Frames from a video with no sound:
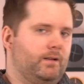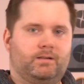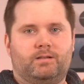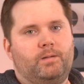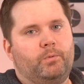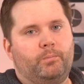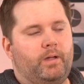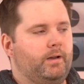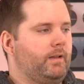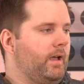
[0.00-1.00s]
is a simple
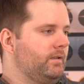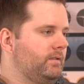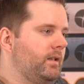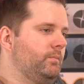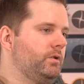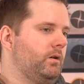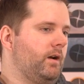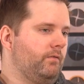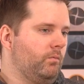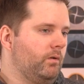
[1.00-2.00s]
ping test that I'm sure
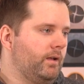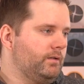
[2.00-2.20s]
everyone